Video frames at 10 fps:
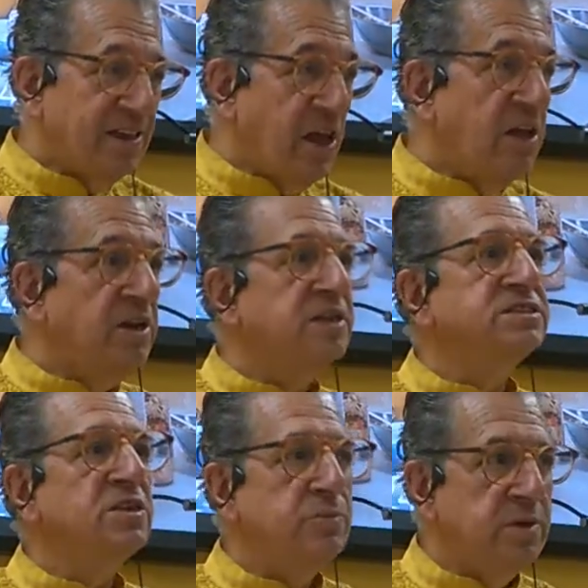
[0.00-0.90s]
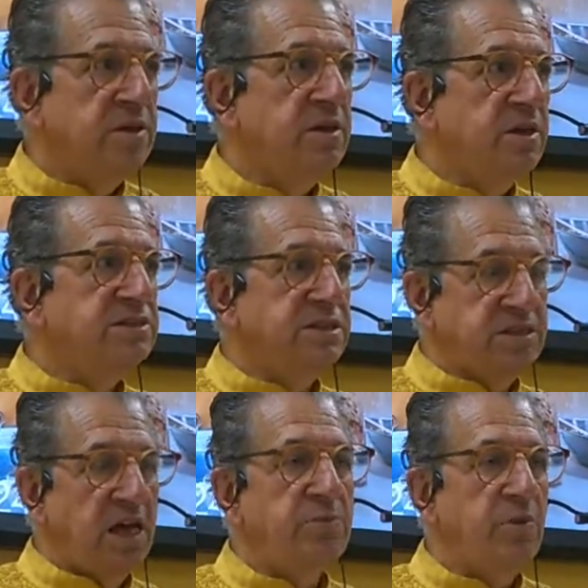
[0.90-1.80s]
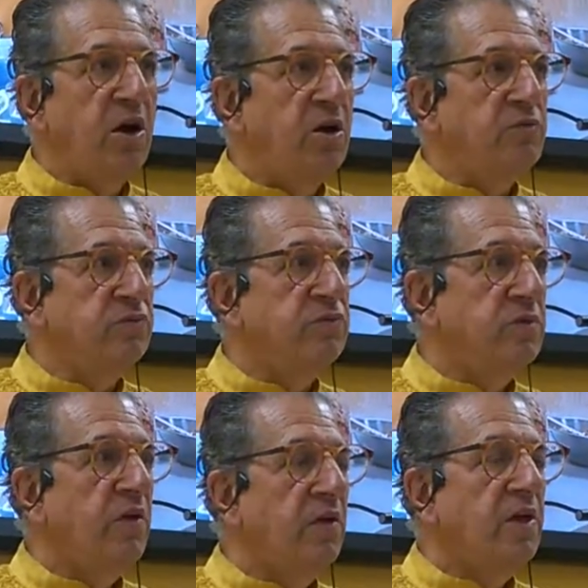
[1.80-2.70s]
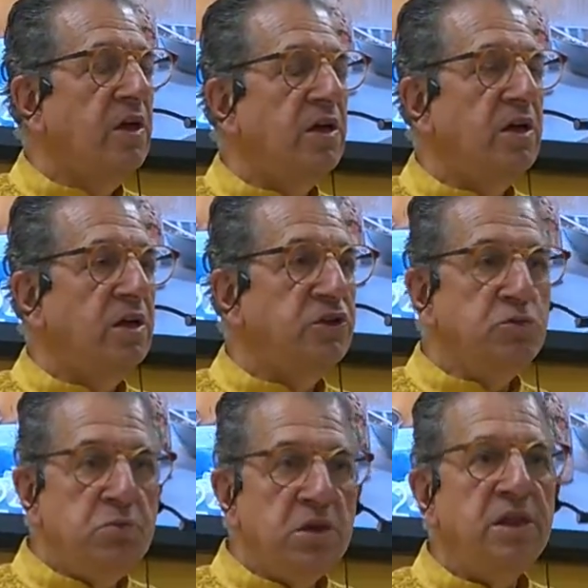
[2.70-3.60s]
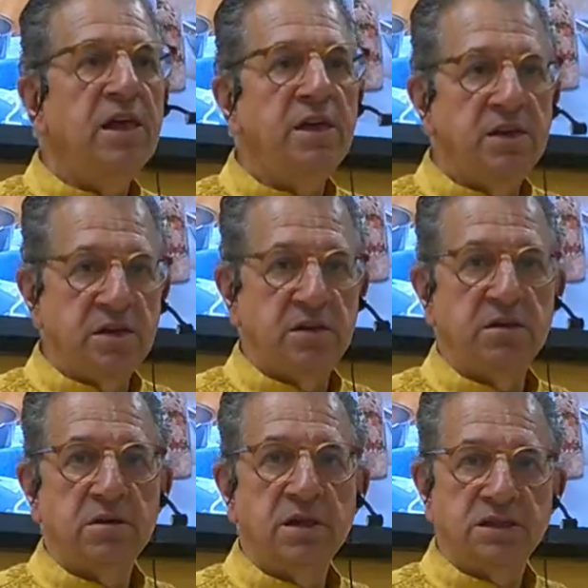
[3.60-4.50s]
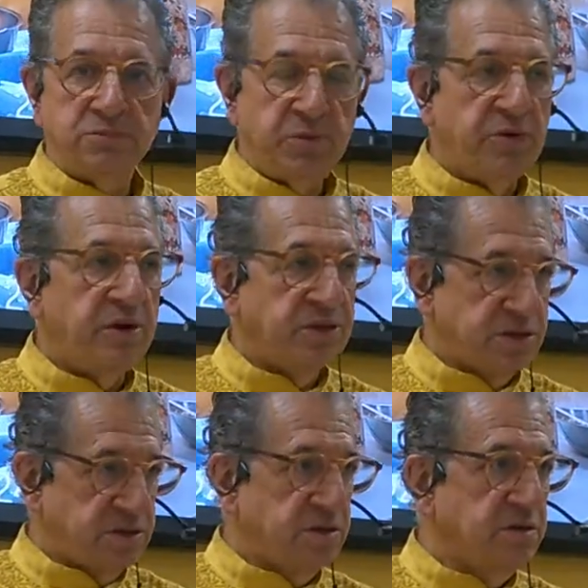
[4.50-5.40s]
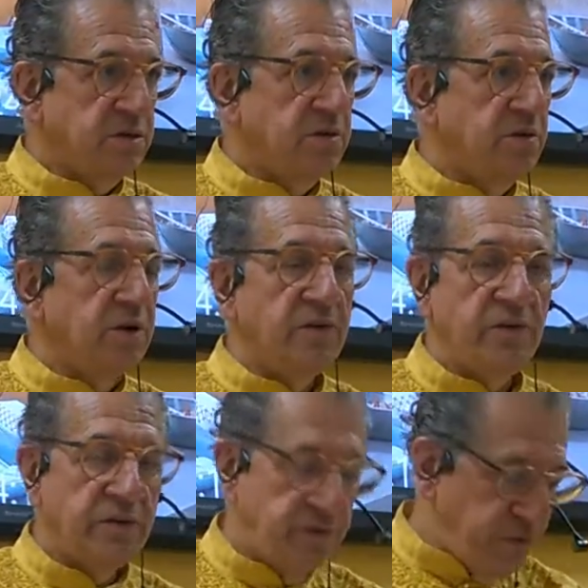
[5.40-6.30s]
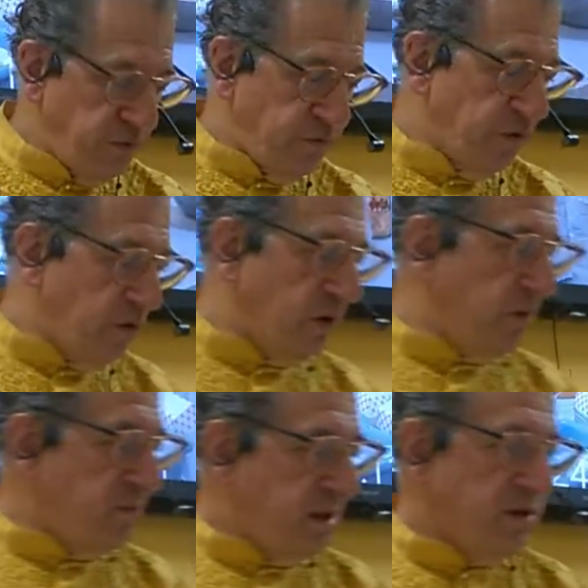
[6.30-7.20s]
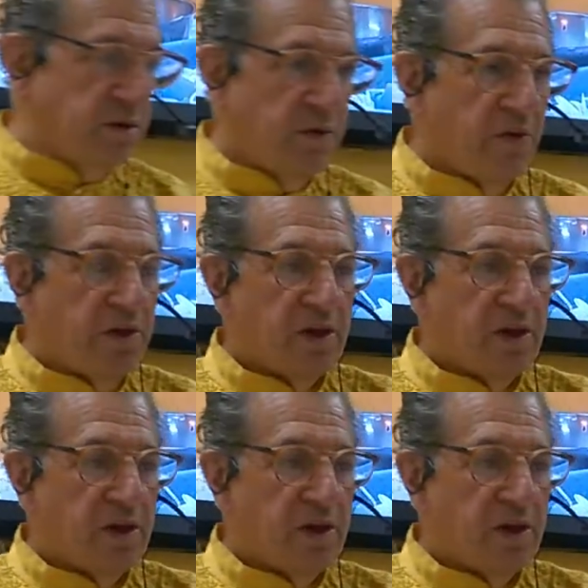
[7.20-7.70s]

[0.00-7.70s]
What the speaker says: Colonoscopy is a type of humiliating experience, right? If you know what I mean.